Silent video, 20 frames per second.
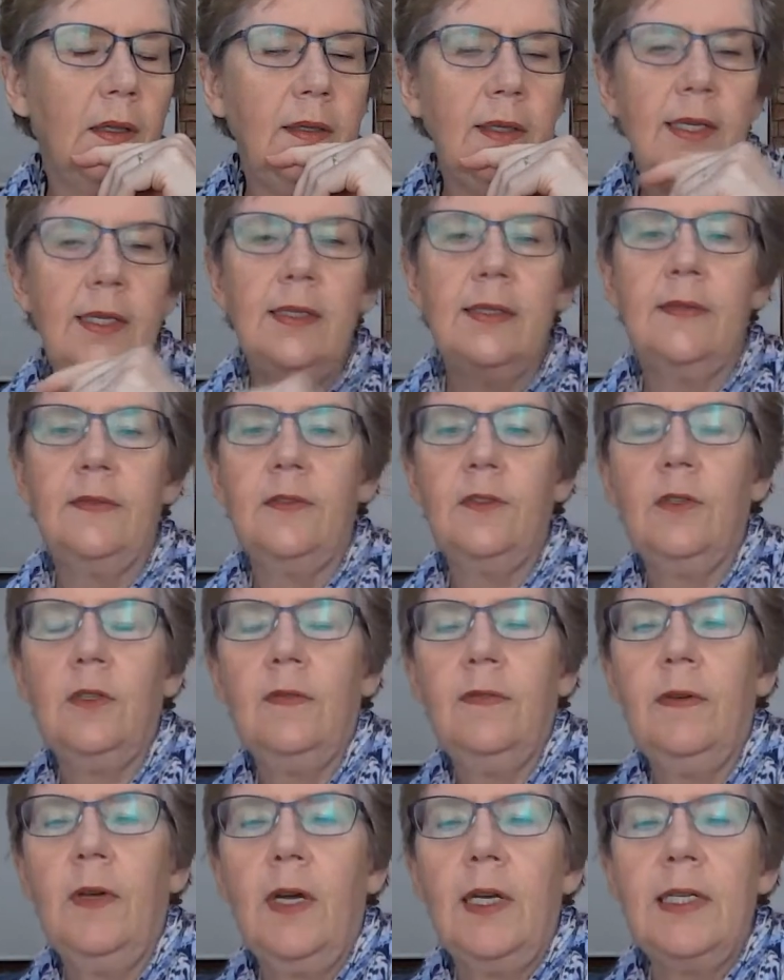I need to try
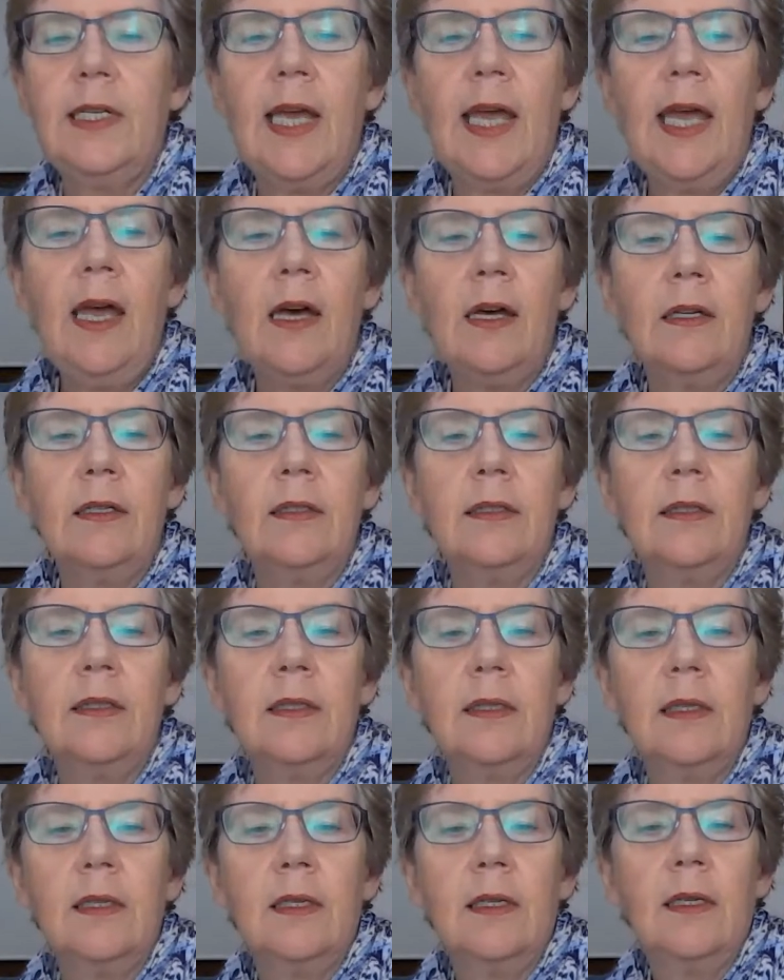find out,
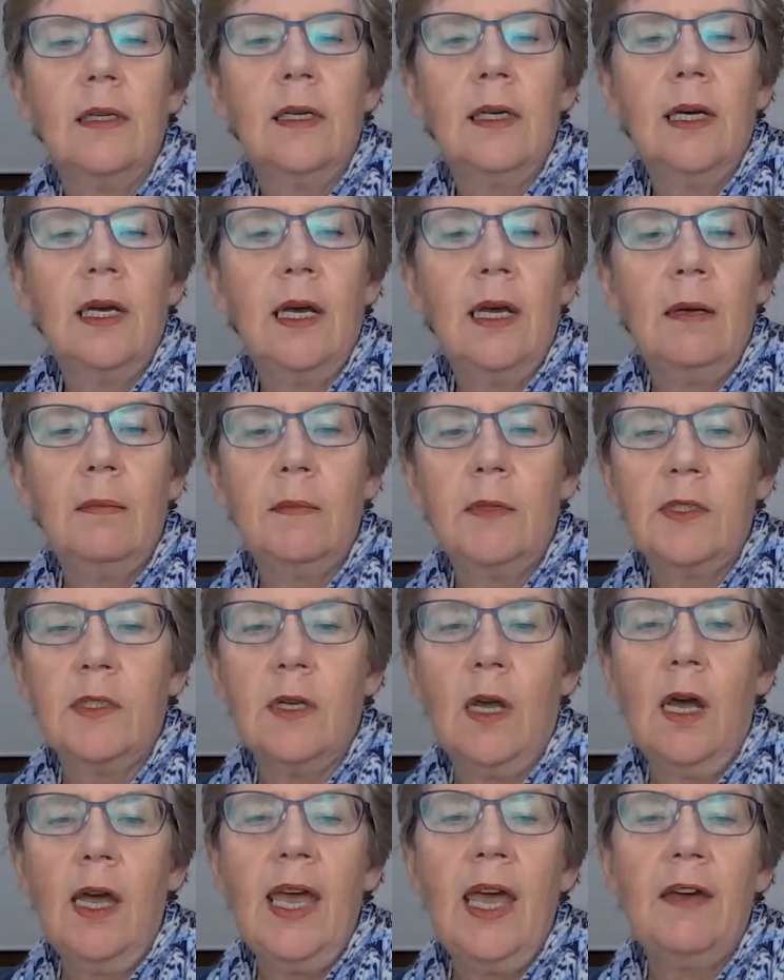because
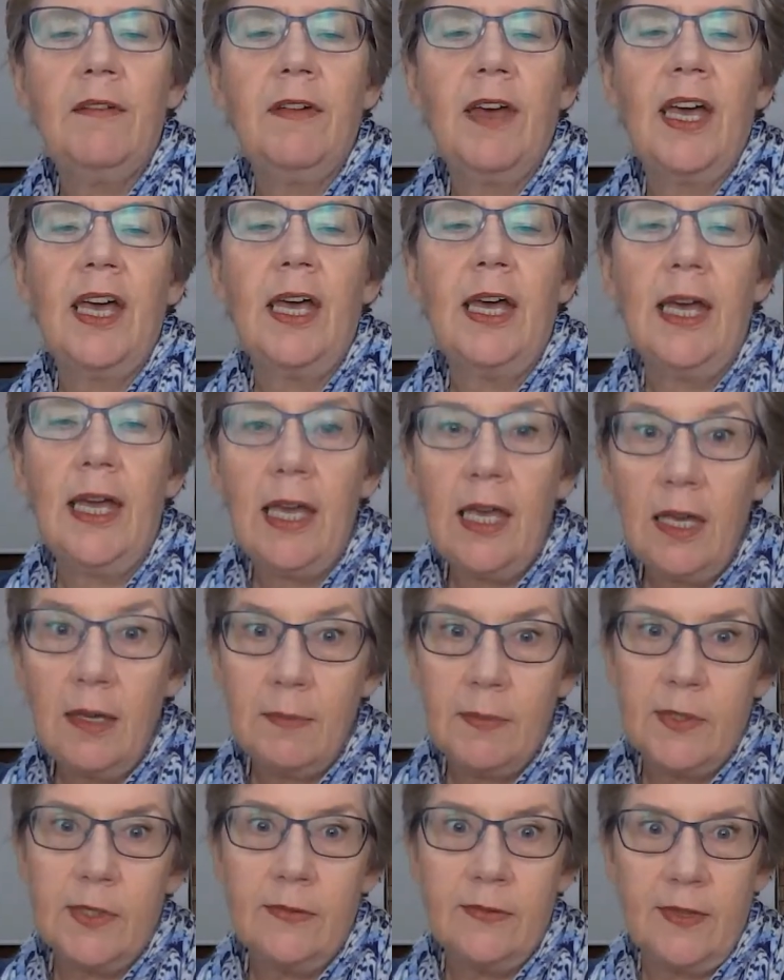I have
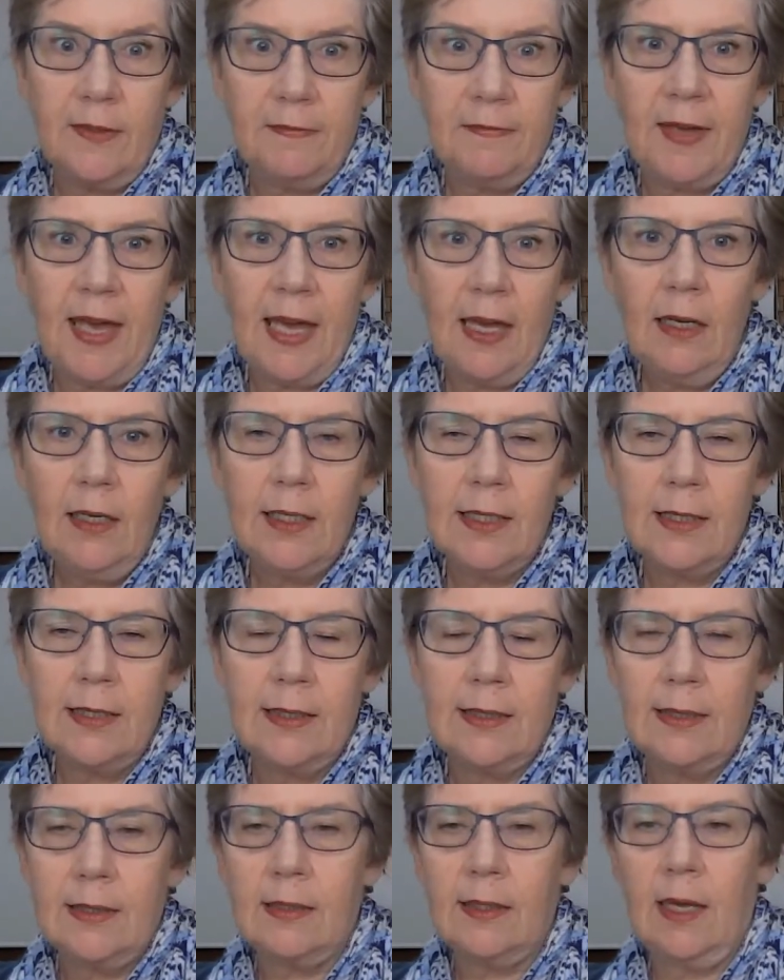heaps of the
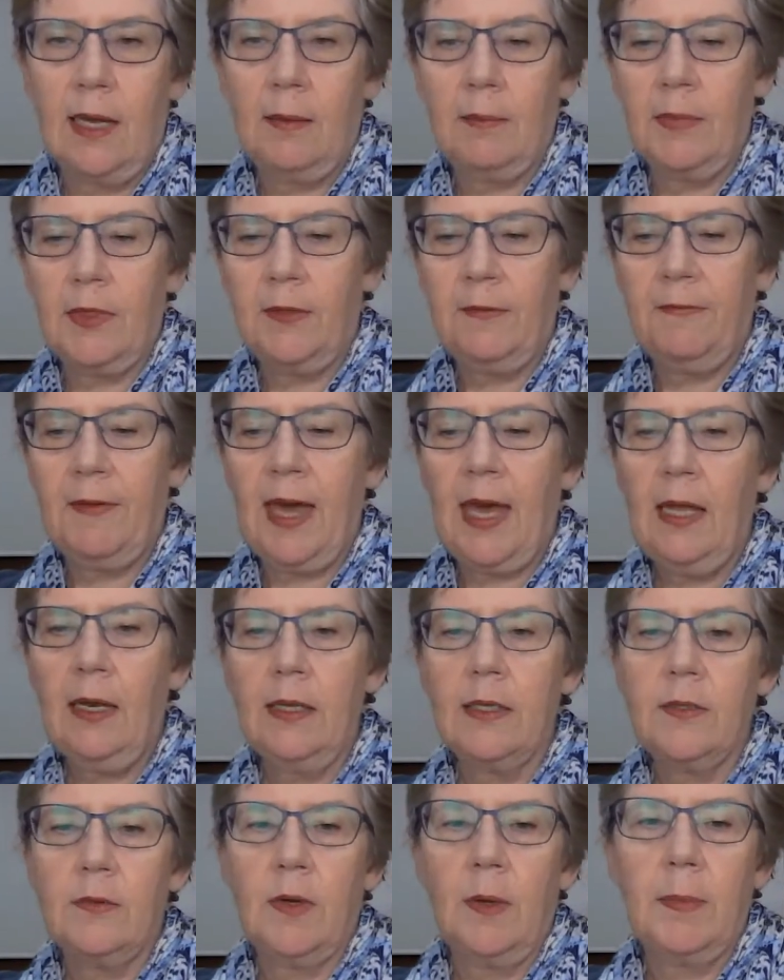Fowler's
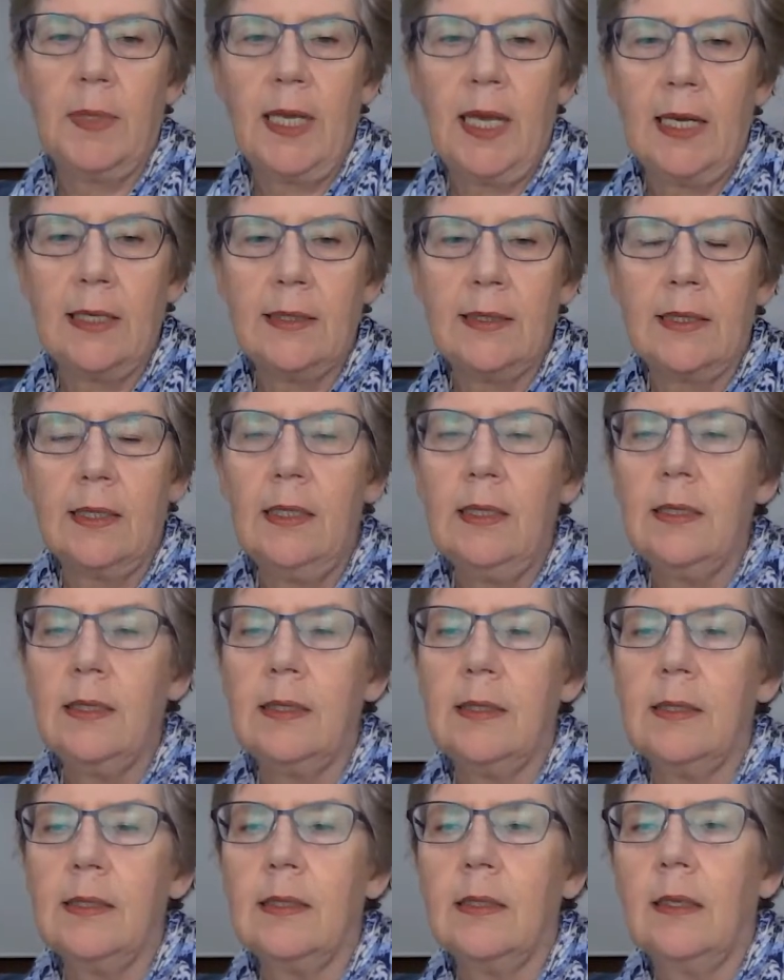rubber
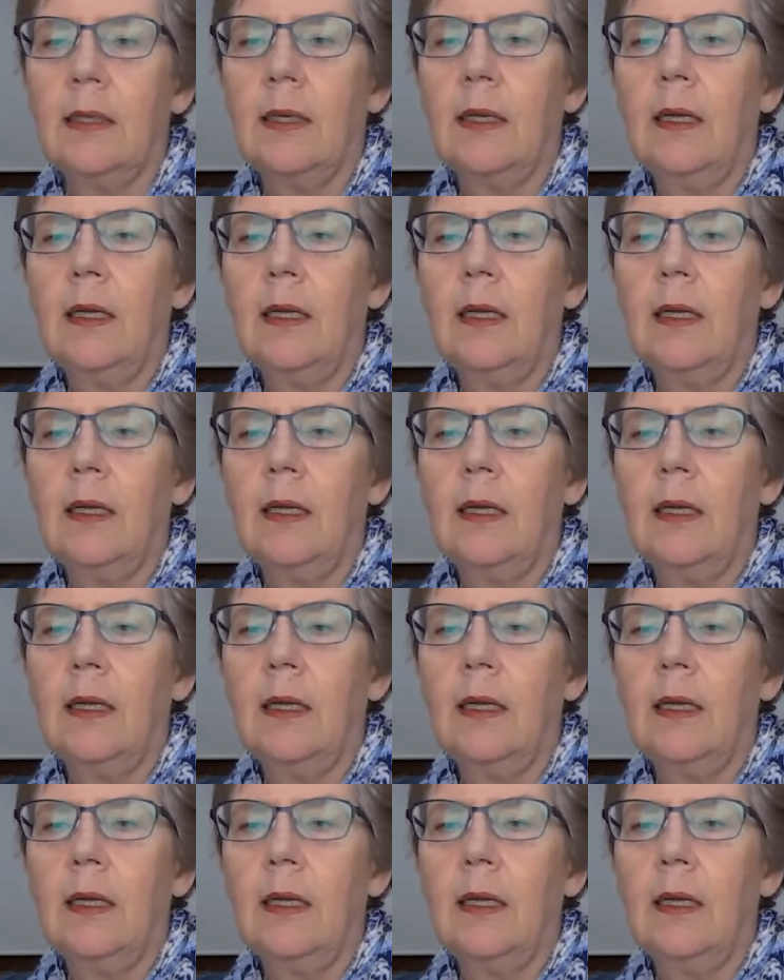gaskets.